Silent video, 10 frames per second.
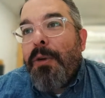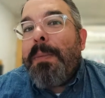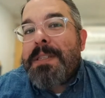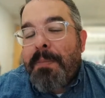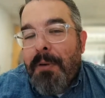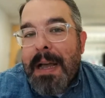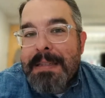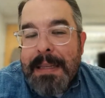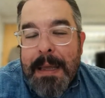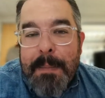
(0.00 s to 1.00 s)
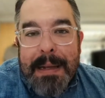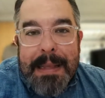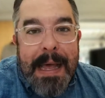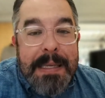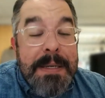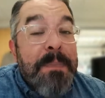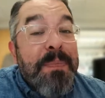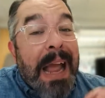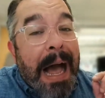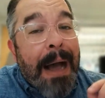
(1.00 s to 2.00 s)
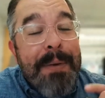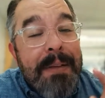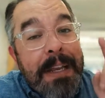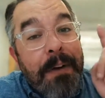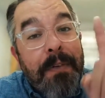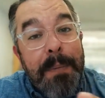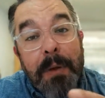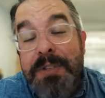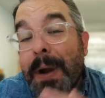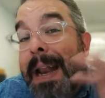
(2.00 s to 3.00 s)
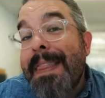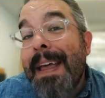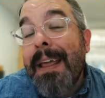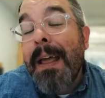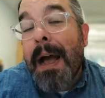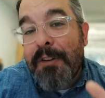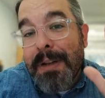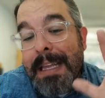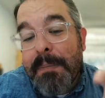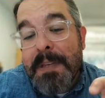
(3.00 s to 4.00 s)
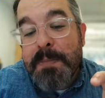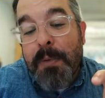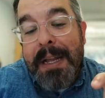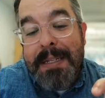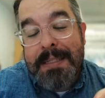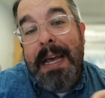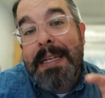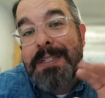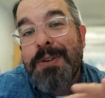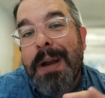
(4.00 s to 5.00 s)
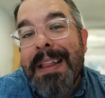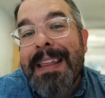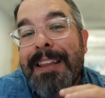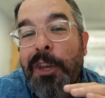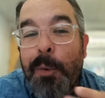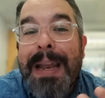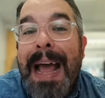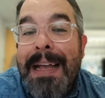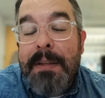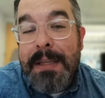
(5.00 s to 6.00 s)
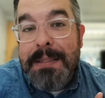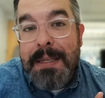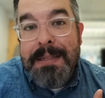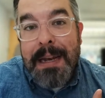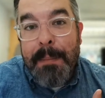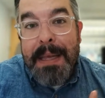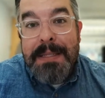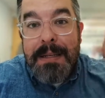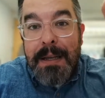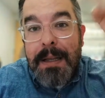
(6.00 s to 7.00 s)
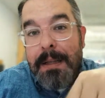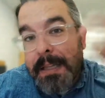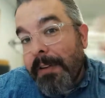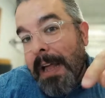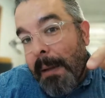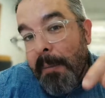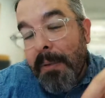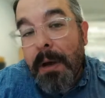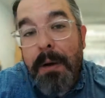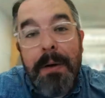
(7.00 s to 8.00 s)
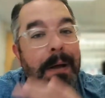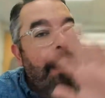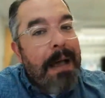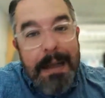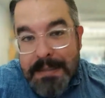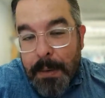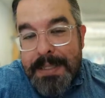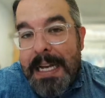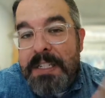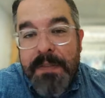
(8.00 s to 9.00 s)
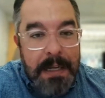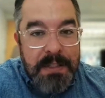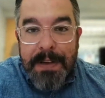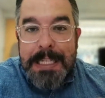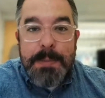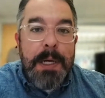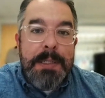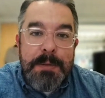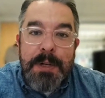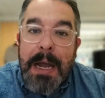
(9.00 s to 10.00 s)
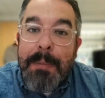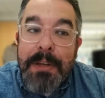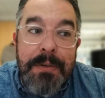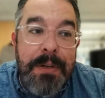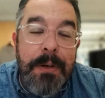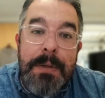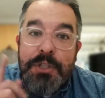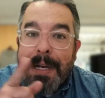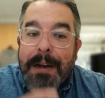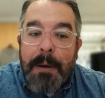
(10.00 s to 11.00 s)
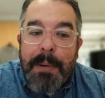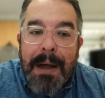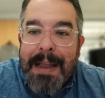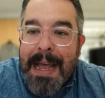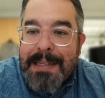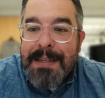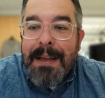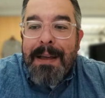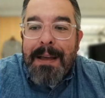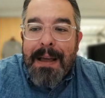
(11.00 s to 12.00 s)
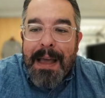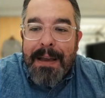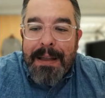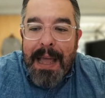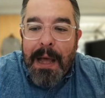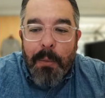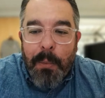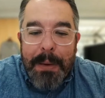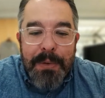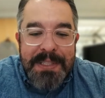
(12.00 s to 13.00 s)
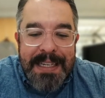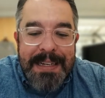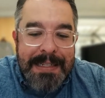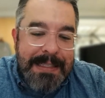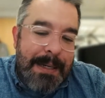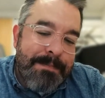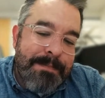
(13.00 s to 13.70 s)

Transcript: surprised at the impact that has. I would love to hear from you. Is there anything? I try to keep this pretty concise. Is there anything that you would add to this list that I missed? Leave a comment below. As always, guys, follow us on Facebook, subscribe on YouTube, check out our podcast, and yeah, we will see you next time.